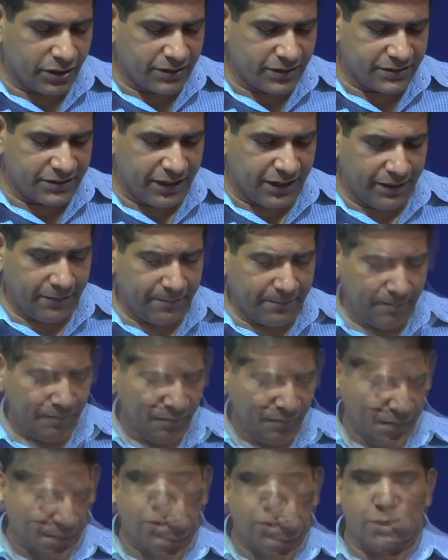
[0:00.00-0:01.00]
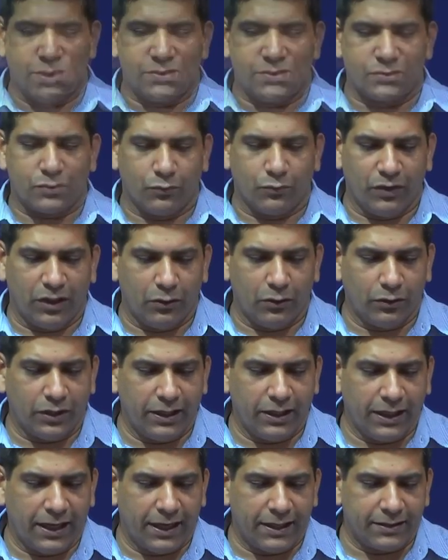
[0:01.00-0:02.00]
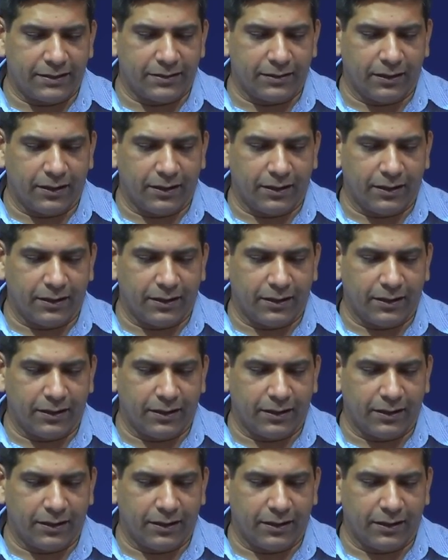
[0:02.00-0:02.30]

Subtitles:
is there. So we are looking at